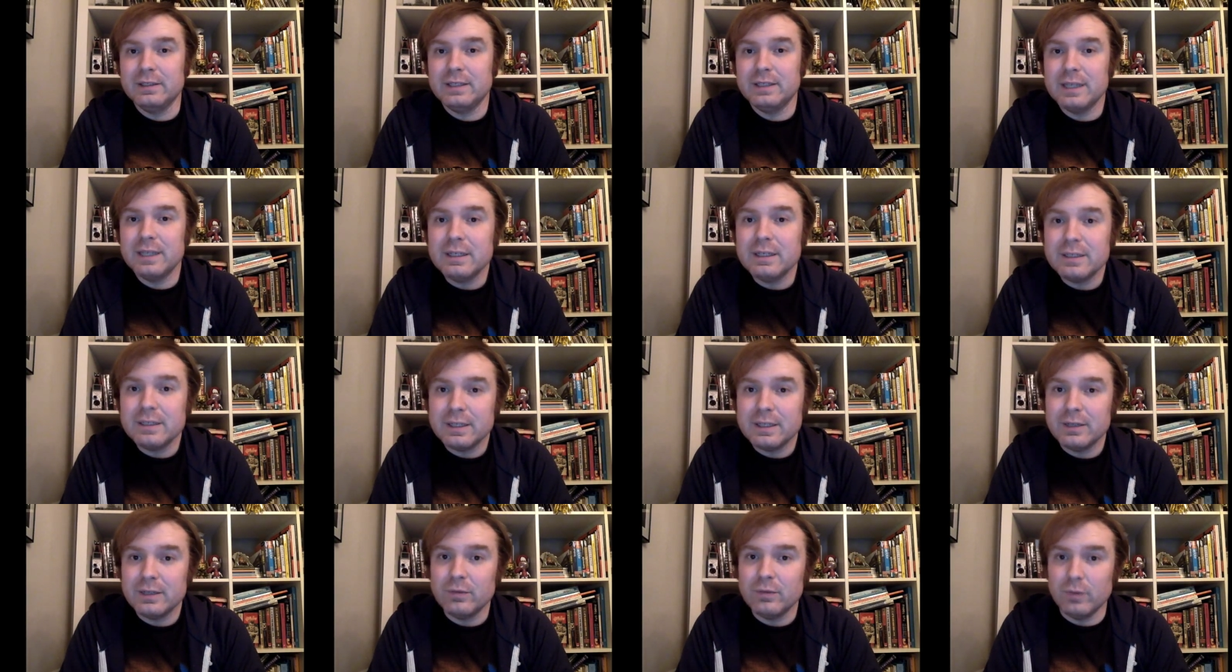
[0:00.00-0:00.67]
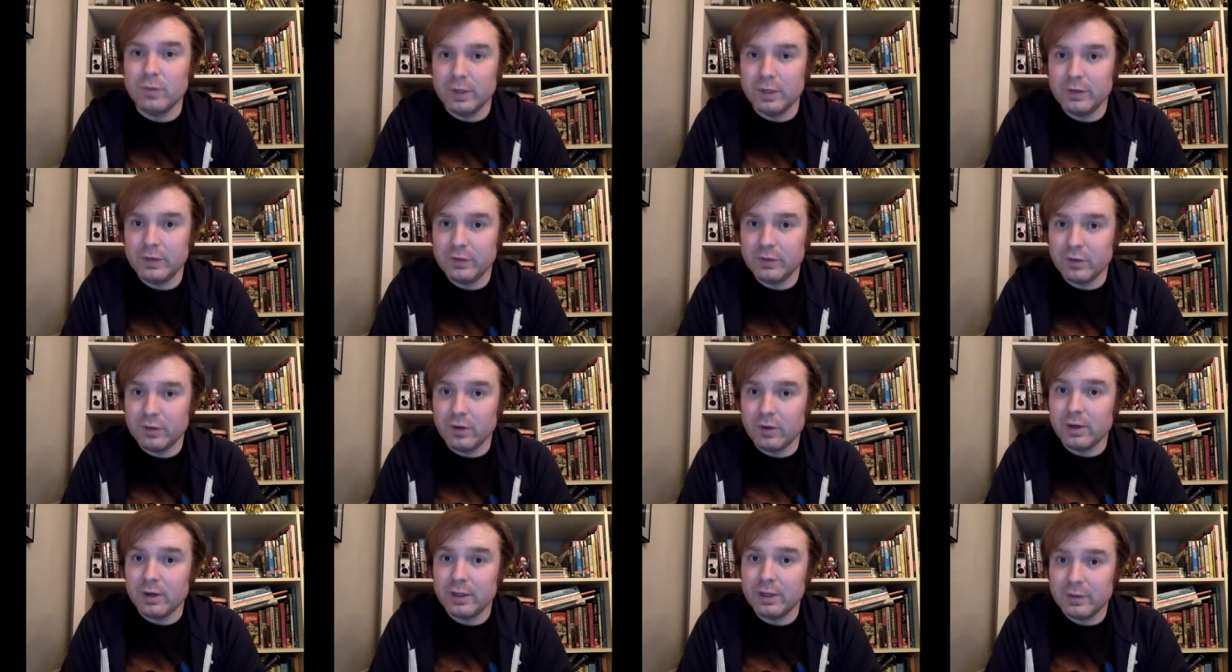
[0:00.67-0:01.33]
Tintin was
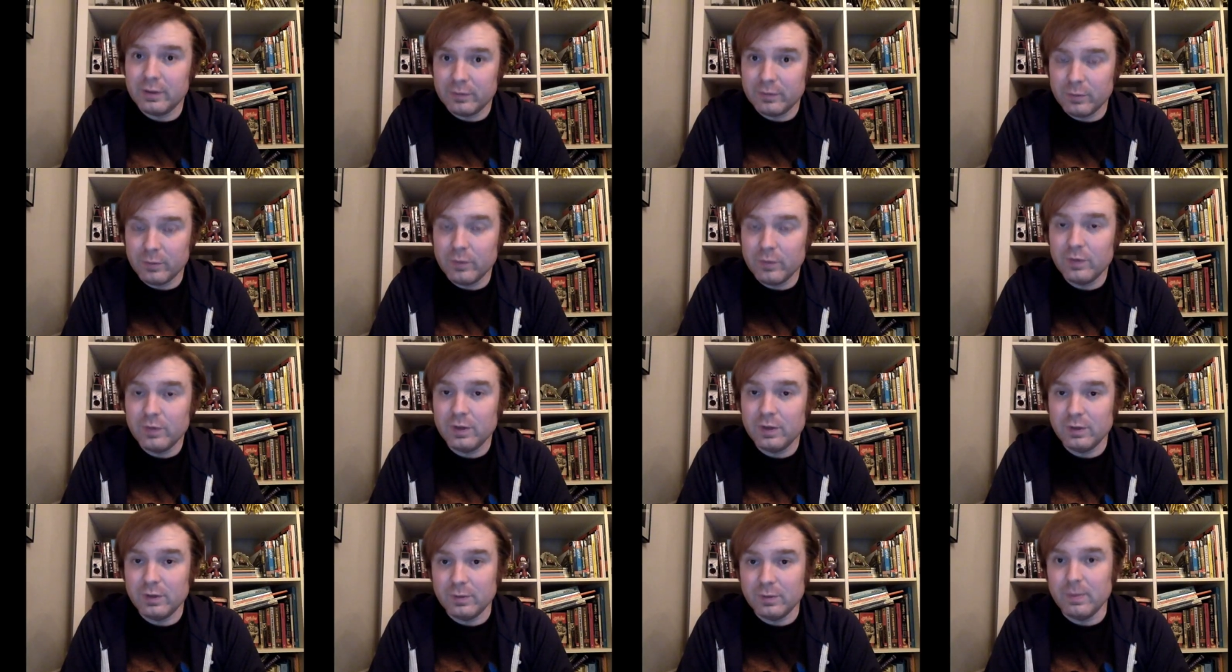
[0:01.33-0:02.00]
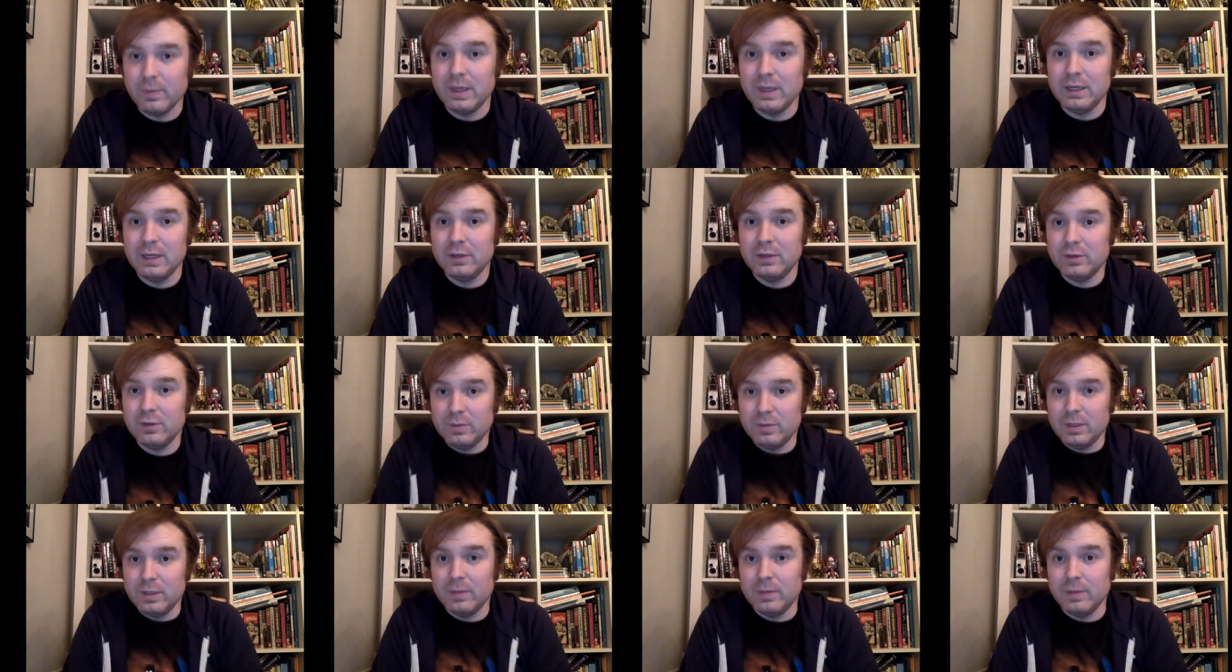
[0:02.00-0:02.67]
an audience movie. It's made
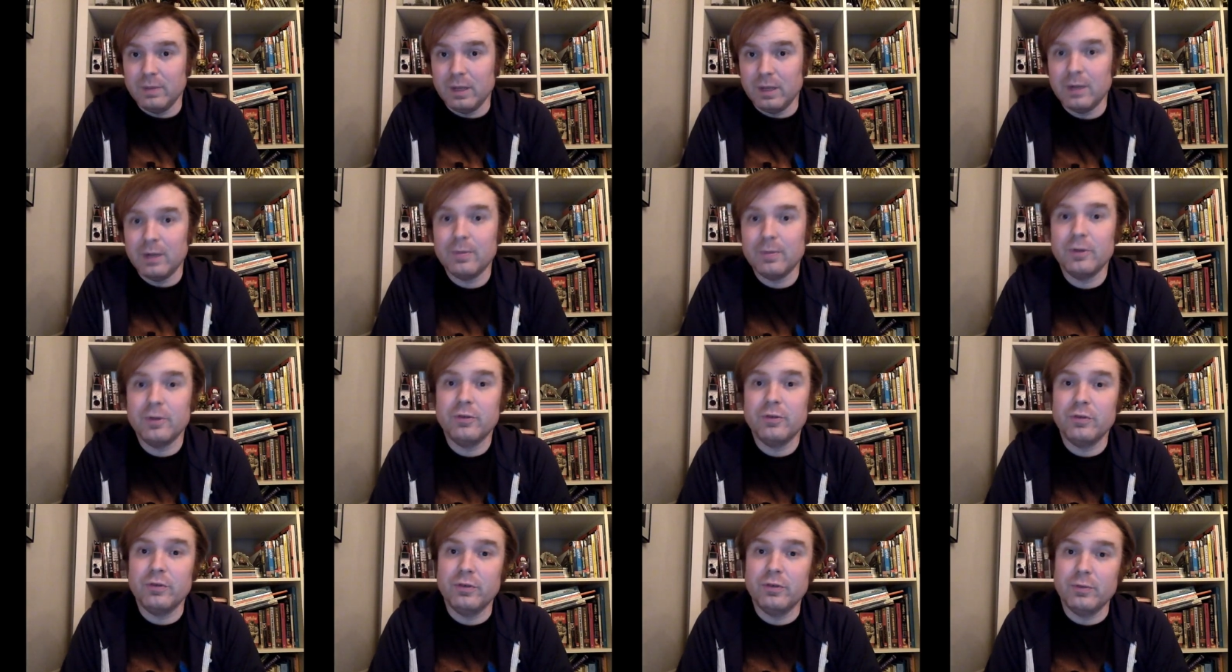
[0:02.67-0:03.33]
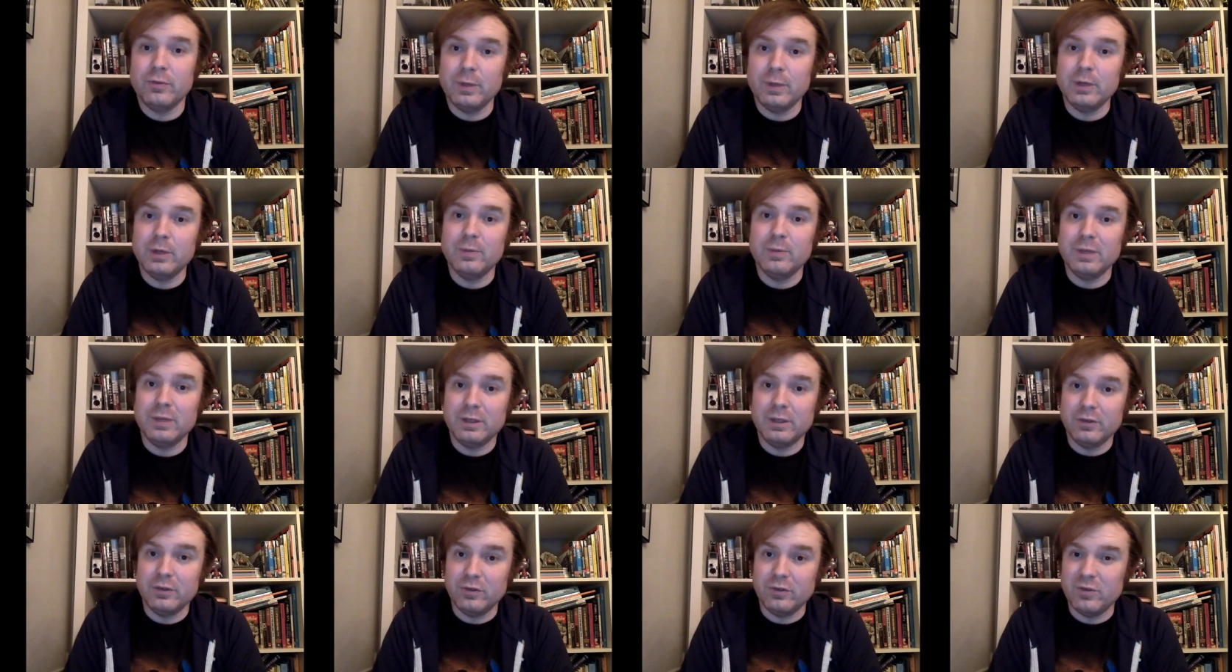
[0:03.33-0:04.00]
to be a blockbuster. It's made to
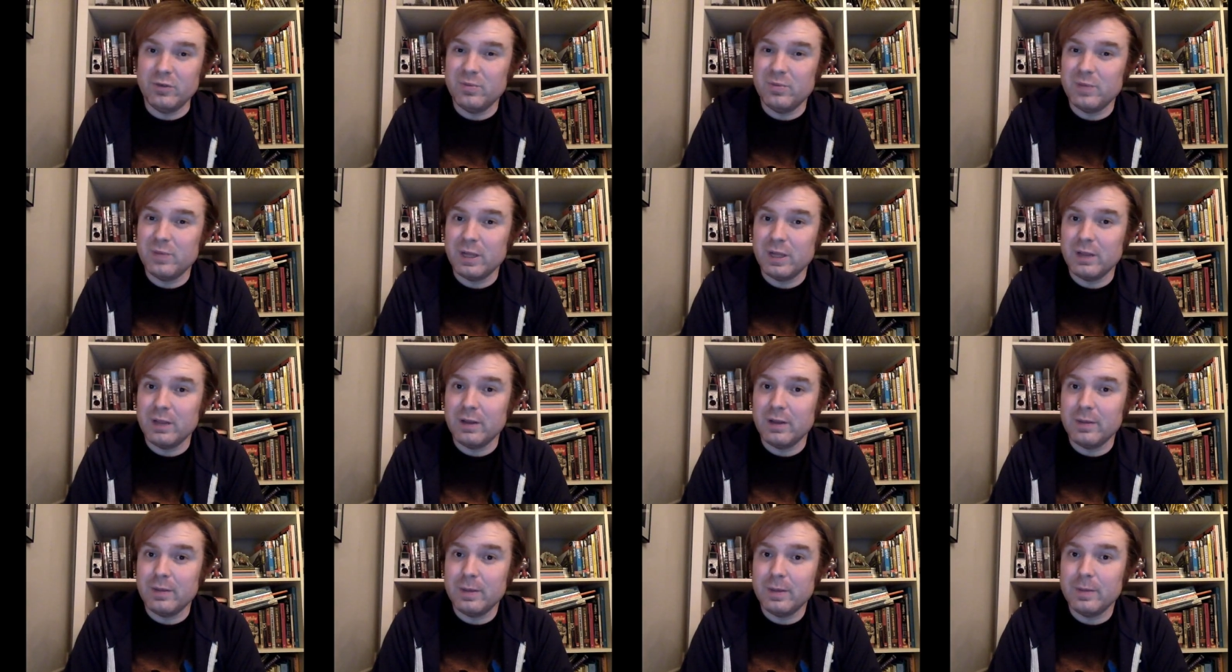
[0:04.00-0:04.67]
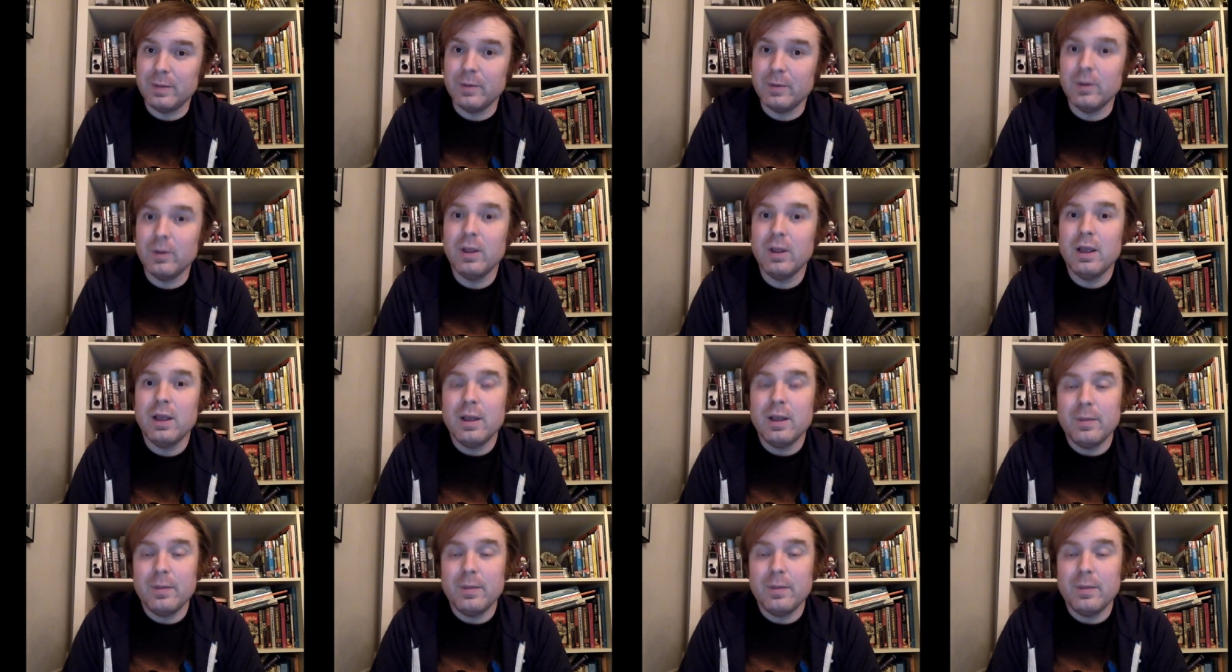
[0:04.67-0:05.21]
be consumed by a lot of people,